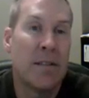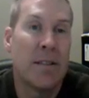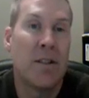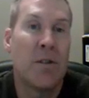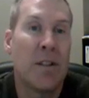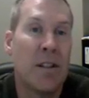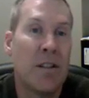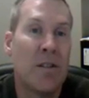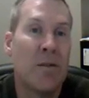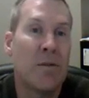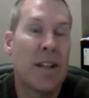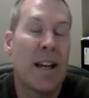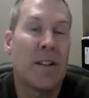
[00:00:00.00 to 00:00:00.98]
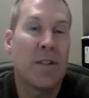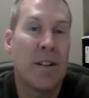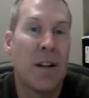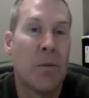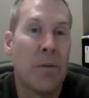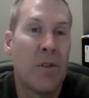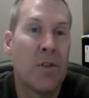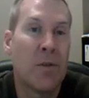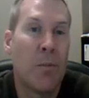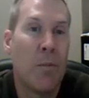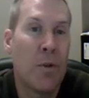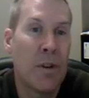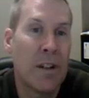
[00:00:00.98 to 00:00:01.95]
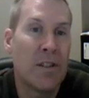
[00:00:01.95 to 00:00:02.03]
you can use actually a reverse
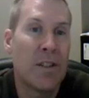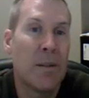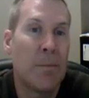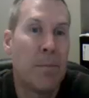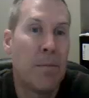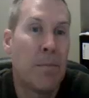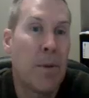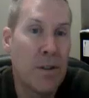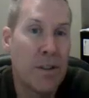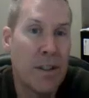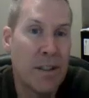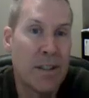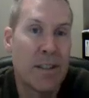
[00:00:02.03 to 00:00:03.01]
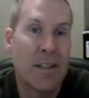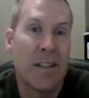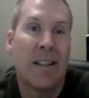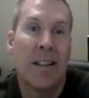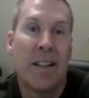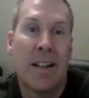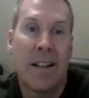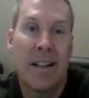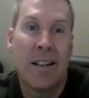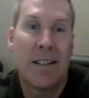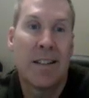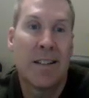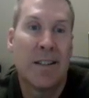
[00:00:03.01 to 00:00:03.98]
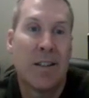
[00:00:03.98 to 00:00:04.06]
mortgage to purchase
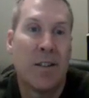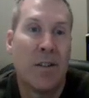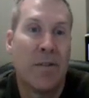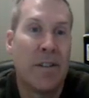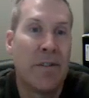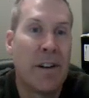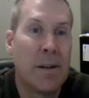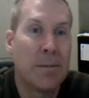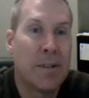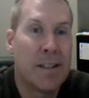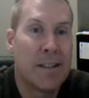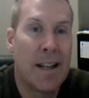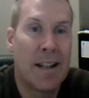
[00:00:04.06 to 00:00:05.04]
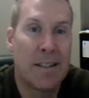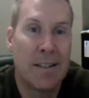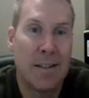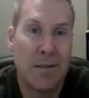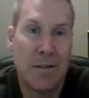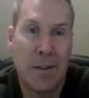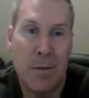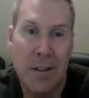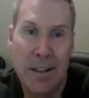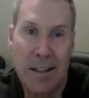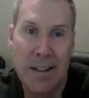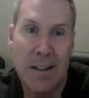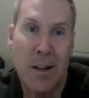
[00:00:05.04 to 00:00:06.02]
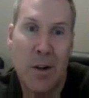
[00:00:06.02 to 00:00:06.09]
your 55 plus active
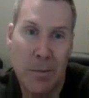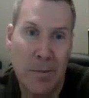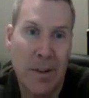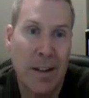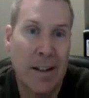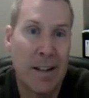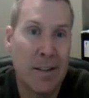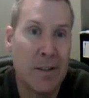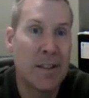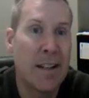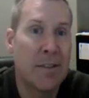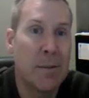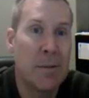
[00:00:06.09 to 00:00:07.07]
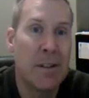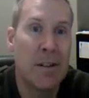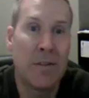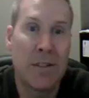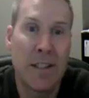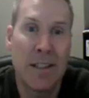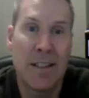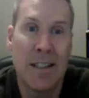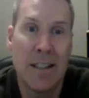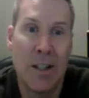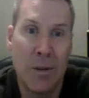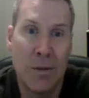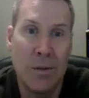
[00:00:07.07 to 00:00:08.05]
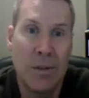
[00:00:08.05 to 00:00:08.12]
community home. You just have to be over
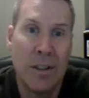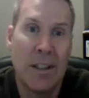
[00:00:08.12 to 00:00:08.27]
62.